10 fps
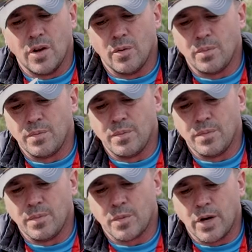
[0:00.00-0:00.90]
you know,
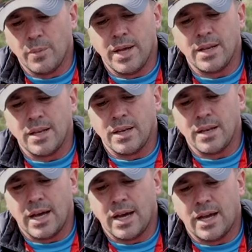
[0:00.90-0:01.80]
great bait,
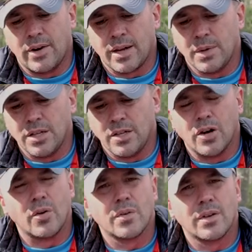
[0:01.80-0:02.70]
and I'd recommend you
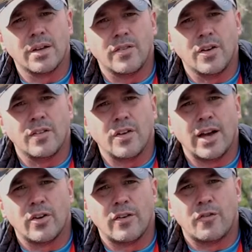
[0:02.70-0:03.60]
know if you if you
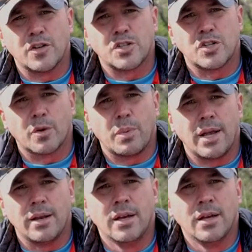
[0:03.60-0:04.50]
haven't ever fished a jerk
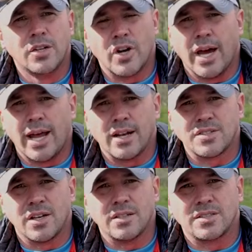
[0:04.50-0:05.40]
bait, try it out.
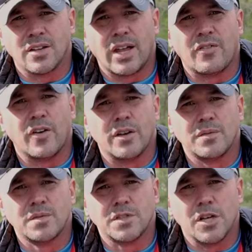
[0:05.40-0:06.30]
It's a it's a lot of fun.
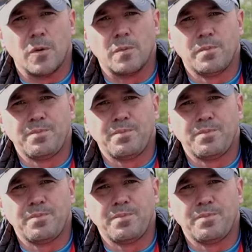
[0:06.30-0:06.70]
So,